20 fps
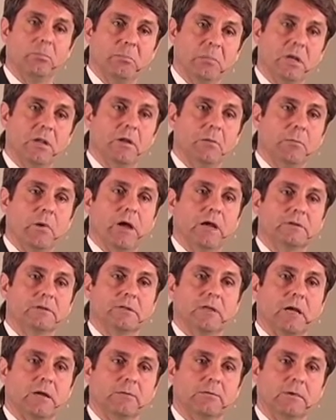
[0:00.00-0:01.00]
minimize
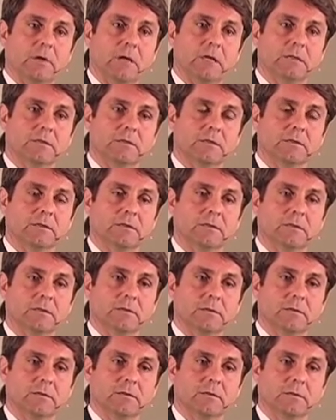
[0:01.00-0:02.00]
that risk,
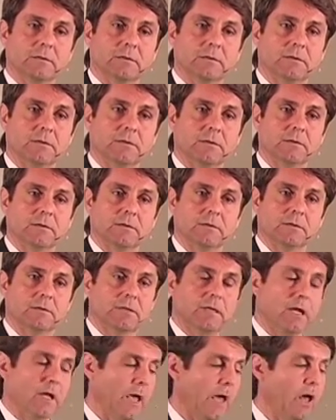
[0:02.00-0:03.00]

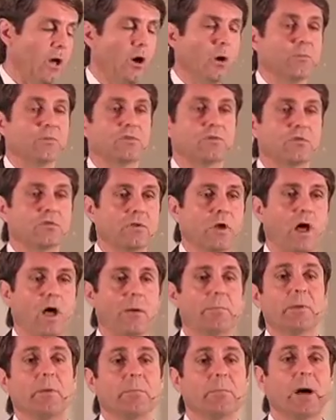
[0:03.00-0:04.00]
to help
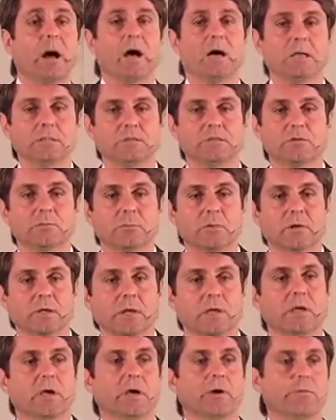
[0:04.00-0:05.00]
stop and
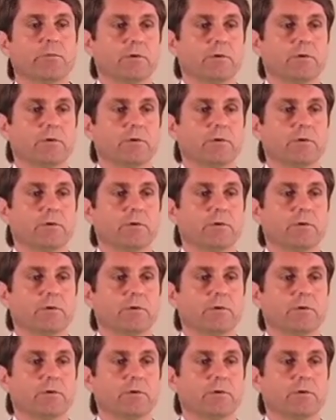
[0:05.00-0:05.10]
possibly